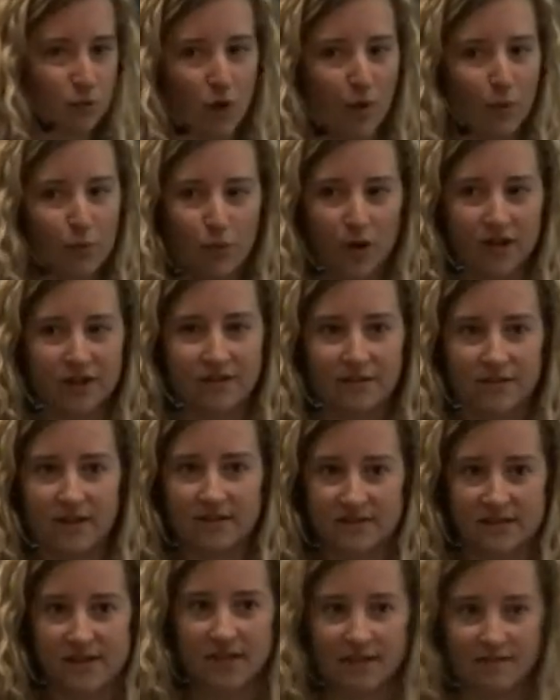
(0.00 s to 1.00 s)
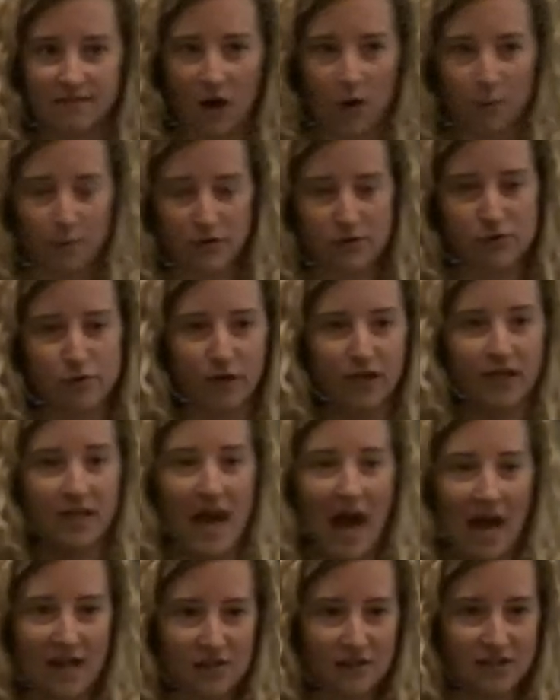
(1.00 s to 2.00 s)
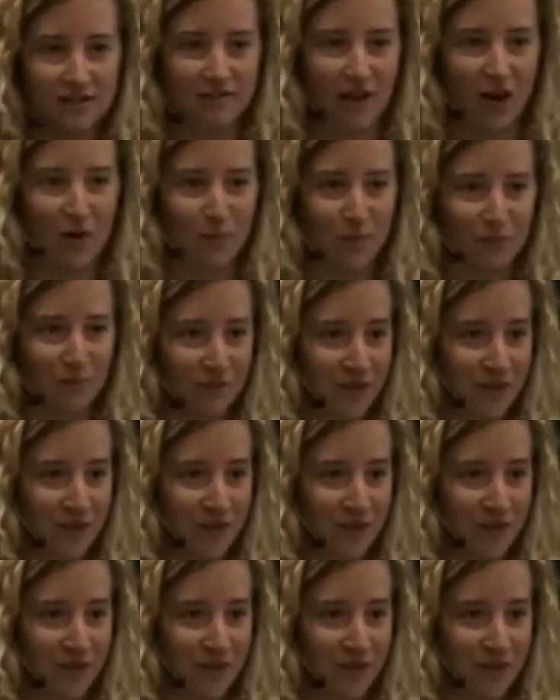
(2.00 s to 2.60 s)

What does the developer do in the other 11